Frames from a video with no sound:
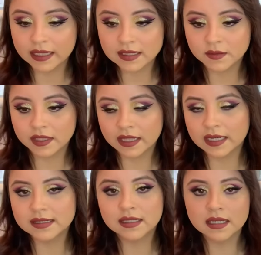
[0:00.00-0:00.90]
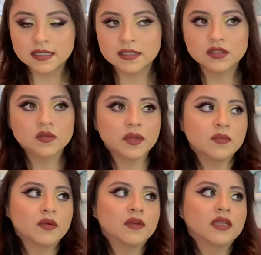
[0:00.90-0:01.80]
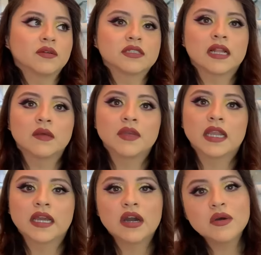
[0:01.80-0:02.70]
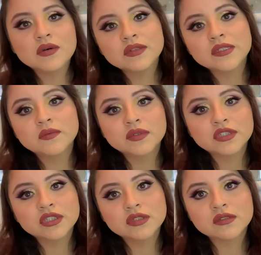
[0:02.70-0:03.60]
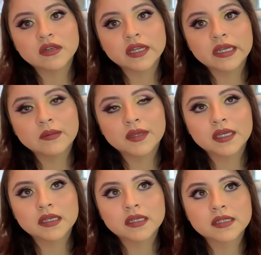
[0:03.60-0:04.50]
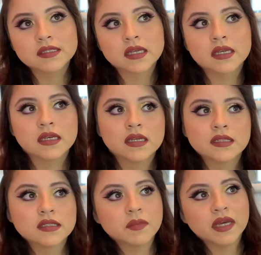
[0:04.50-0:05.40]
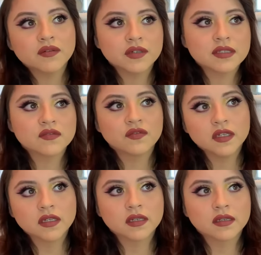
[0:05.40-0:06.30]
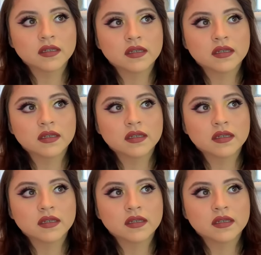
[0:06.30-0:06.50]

that's something that I did listen to people when they were telling me like, oh, don't put shoes on him because it's bad for his foot.